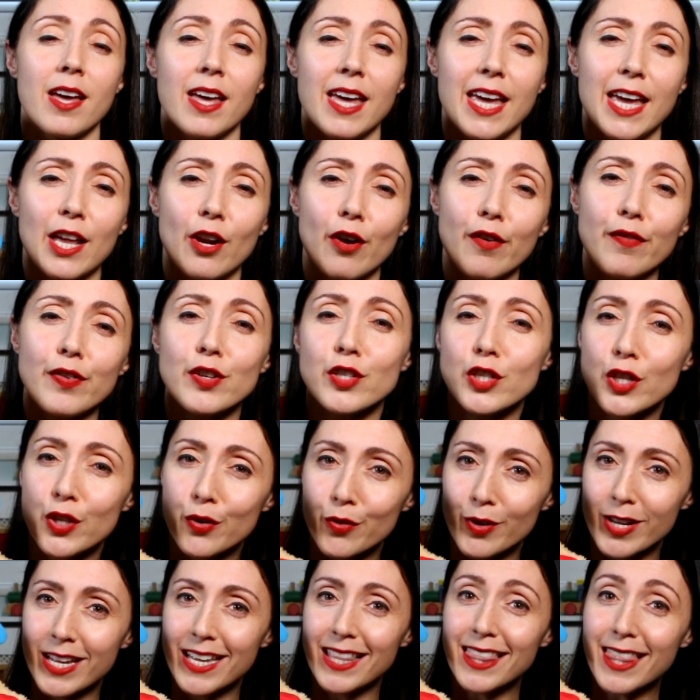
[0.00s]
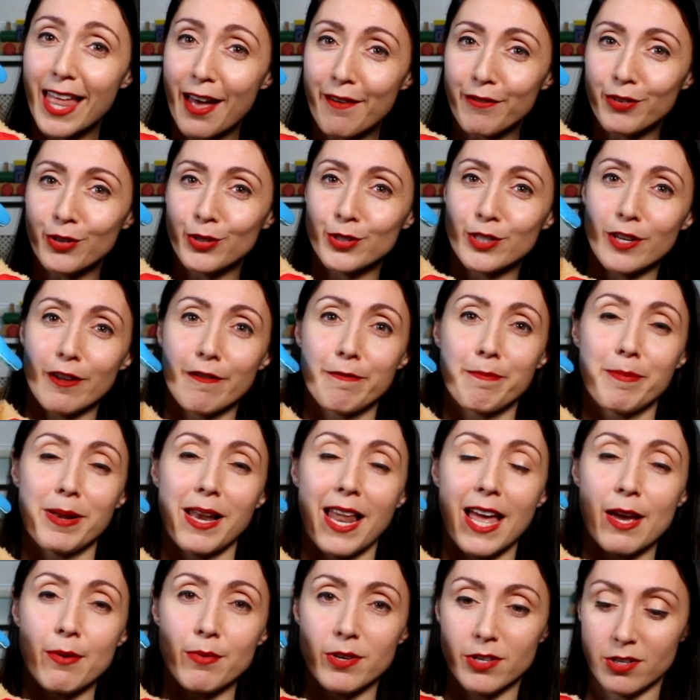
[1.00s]
It offers three levels of
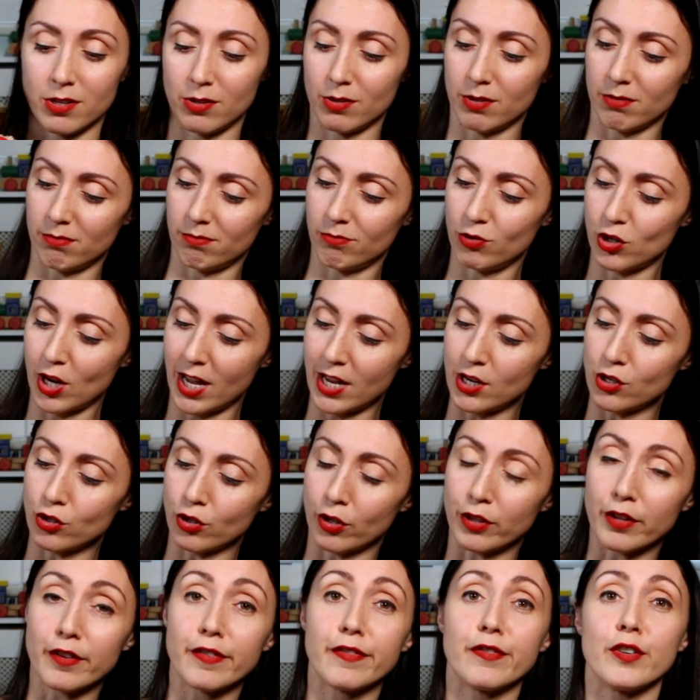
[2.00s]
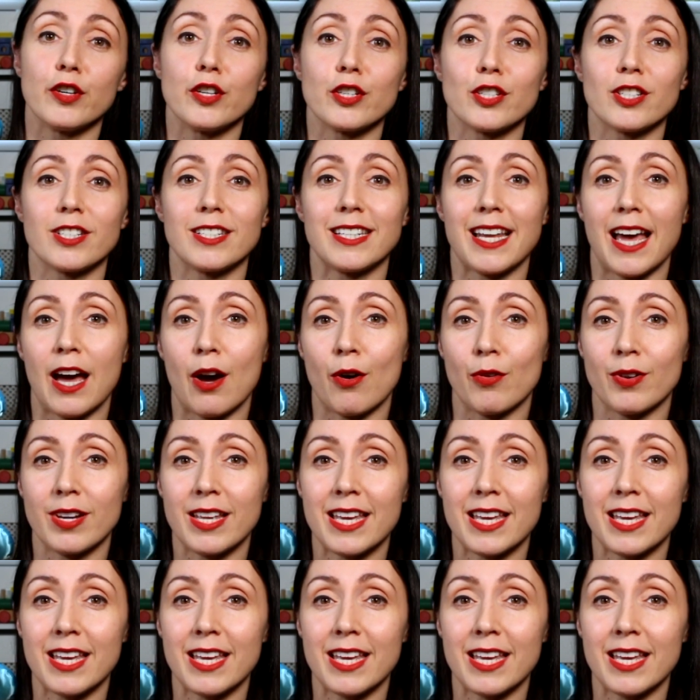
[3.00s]
play, which you change on the foot down